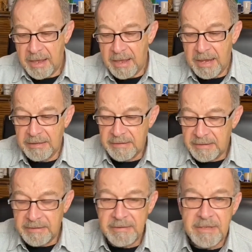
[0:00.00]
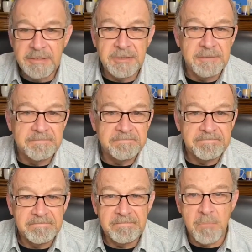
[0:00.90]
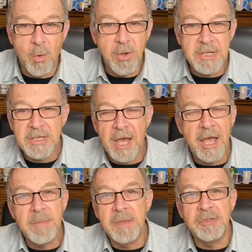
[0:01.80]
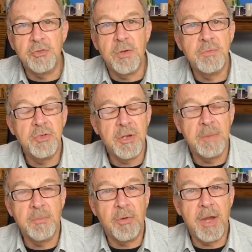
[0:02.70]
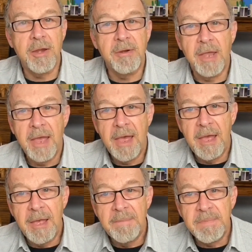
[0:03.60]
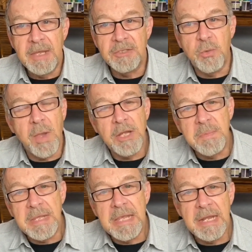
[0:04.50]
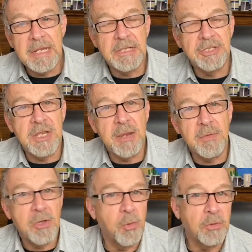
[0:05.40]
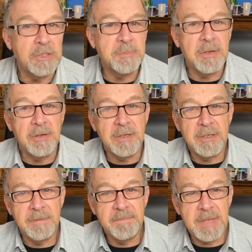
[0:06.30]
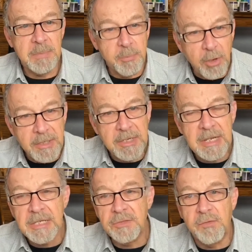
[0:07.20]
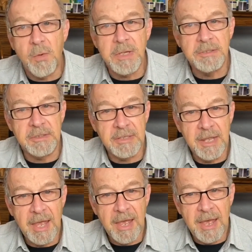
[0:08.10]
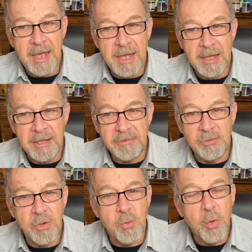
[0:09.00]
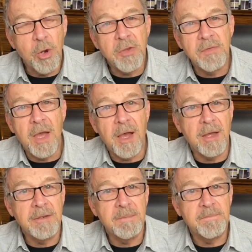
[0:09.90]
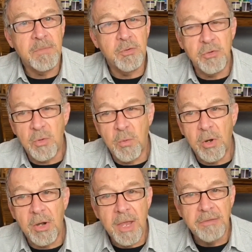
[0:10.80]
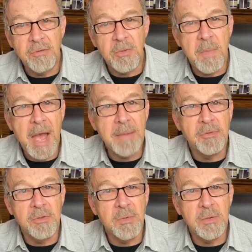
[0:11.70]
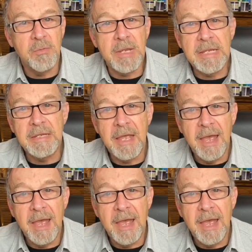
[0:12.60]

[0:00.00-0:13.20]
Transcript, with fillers: And this morning time in Scripture and prayer is a way to begin each day with Holy Spirit, imprinting His voice and uh, through a Word of God, through the Word, through the Bible that we read,